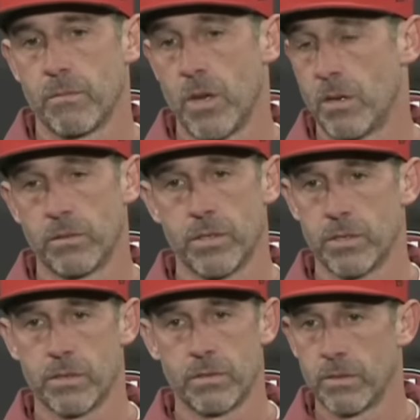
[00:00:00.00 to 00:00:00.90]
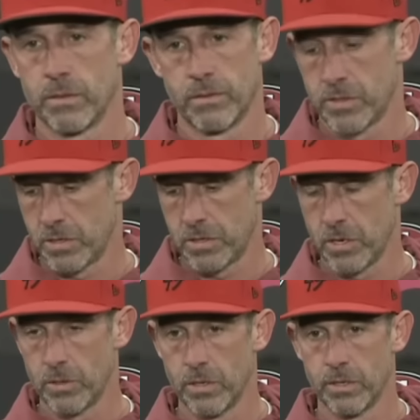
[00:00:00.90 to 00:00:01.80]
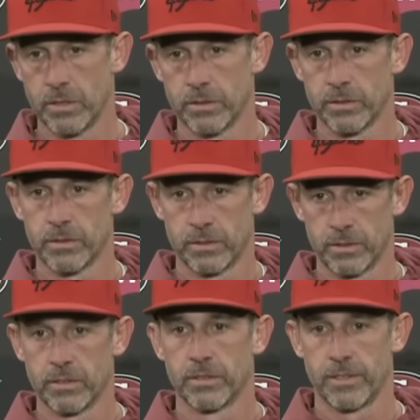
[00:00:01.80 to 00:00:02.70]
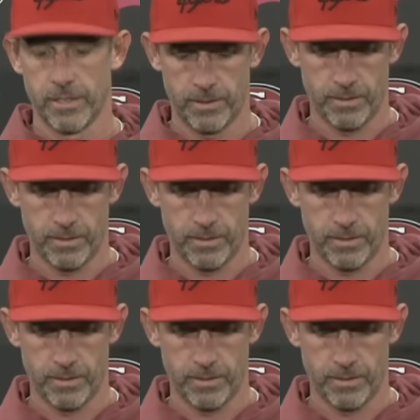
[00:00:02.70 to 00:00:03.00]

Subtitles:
No, it's just a toe. Yep.